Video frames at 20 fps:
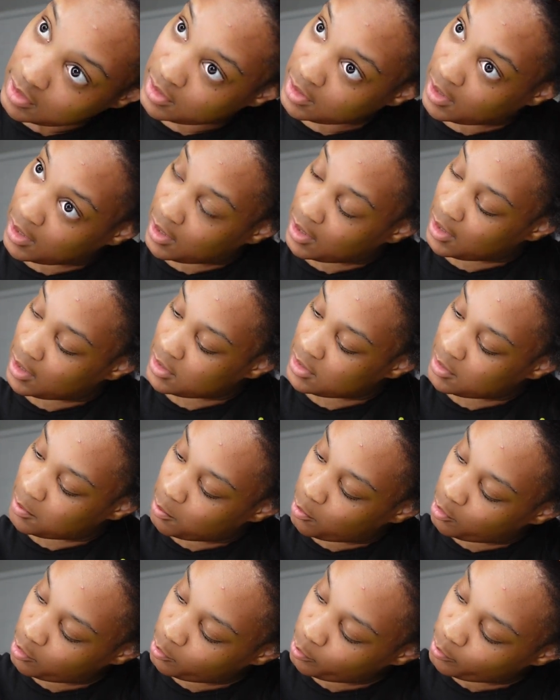to add some
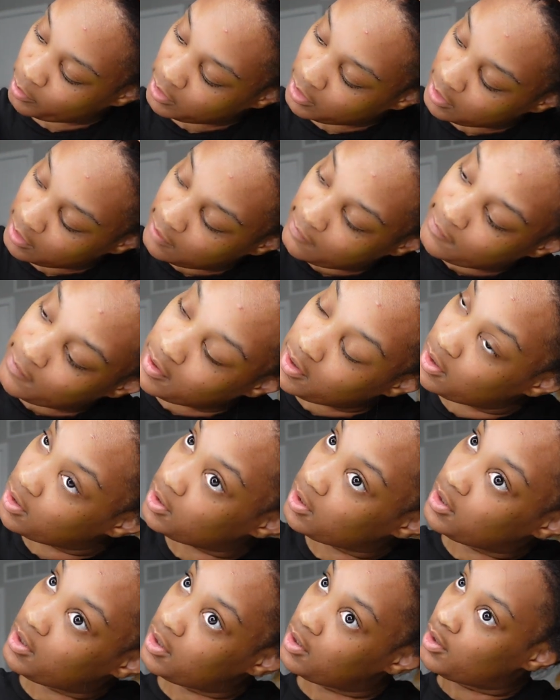more weave.
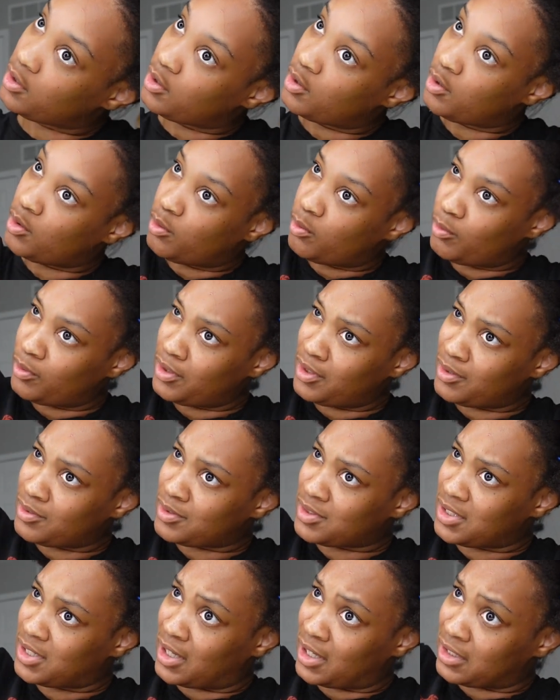We're gonna
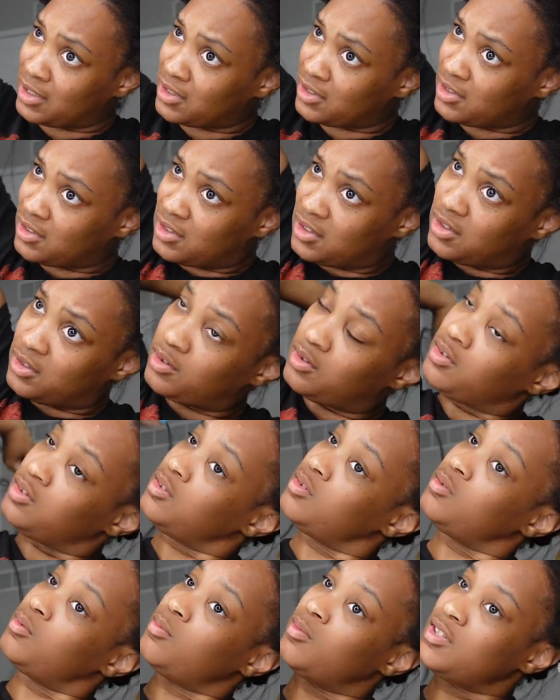see how this looks
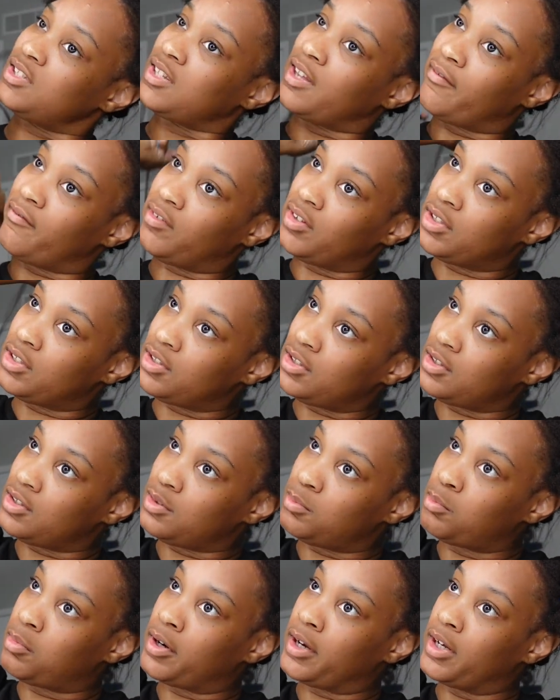once I finish this
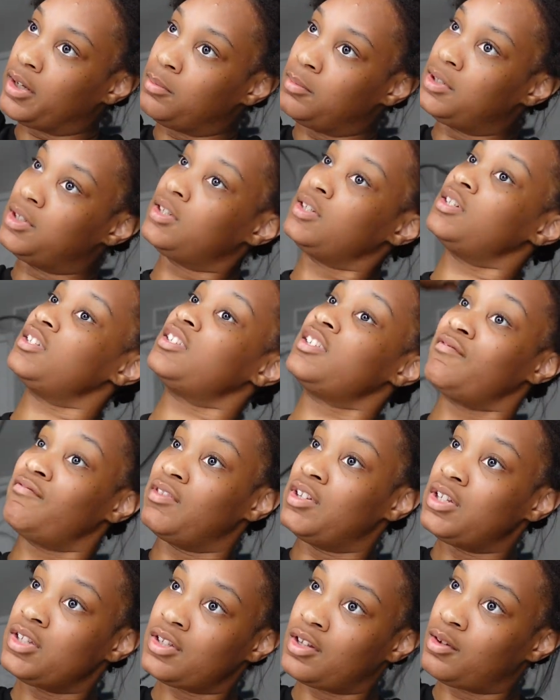braid, because if
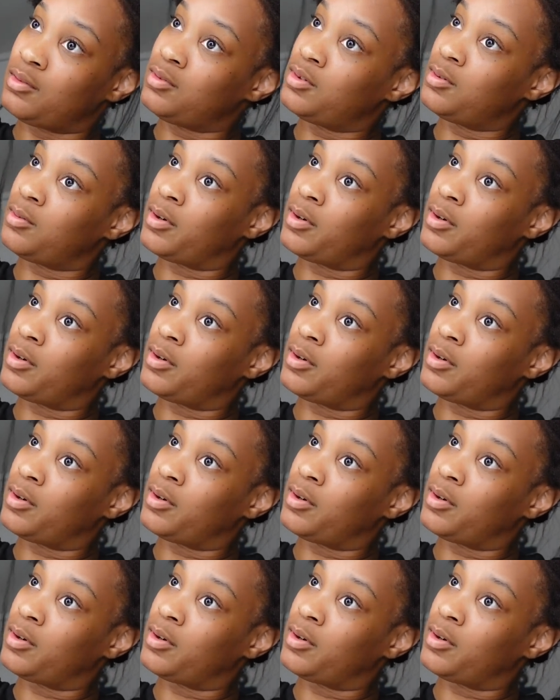this don't look